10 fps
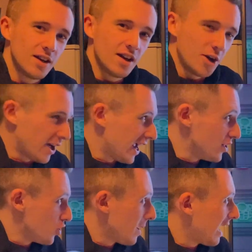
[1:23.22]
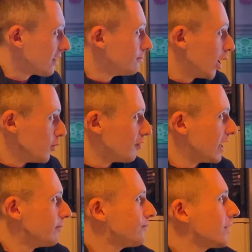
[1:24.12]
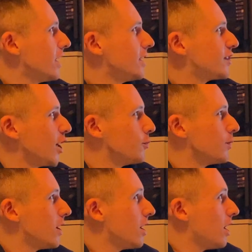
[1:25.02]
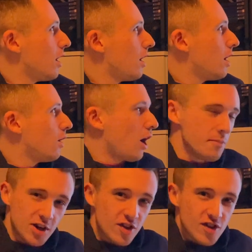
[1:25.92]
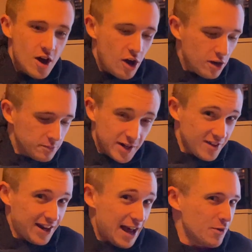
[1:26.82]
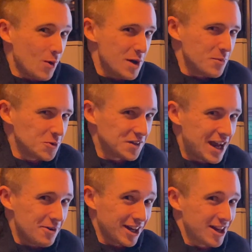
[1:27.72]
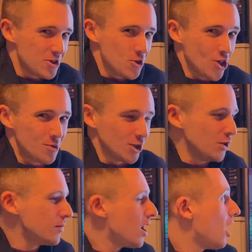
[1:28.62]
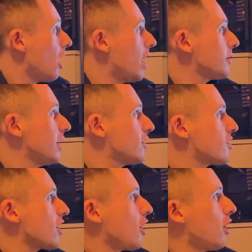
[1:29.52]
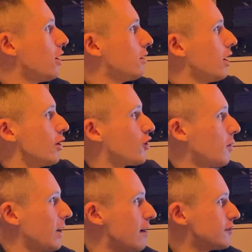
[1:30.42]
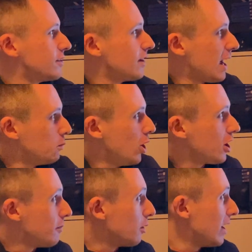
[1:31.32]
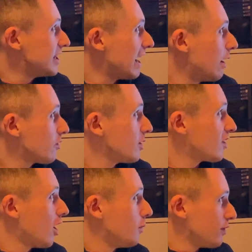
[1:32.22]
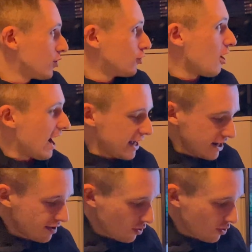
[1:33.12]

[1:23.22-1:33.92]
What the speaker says: Okay, and you're back, hopefully. So, I'm going to start, because I have a whiteboard now, I can actually show you. I'm going to start at the top left and work my way down. So I'm going to start with grey. So